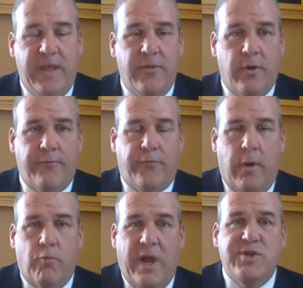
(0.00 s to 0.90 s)
either
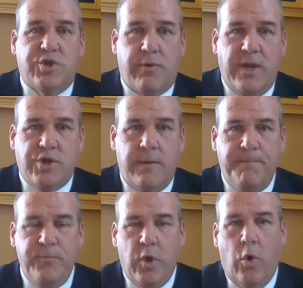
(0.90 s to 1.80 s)
from
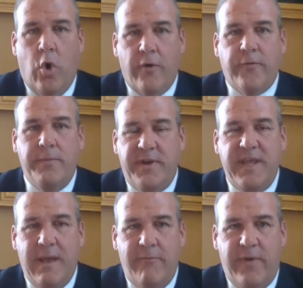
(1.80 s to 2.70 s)
registration or from the
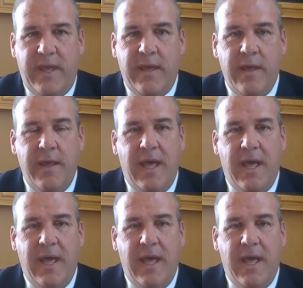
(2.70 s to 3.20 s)
DMV,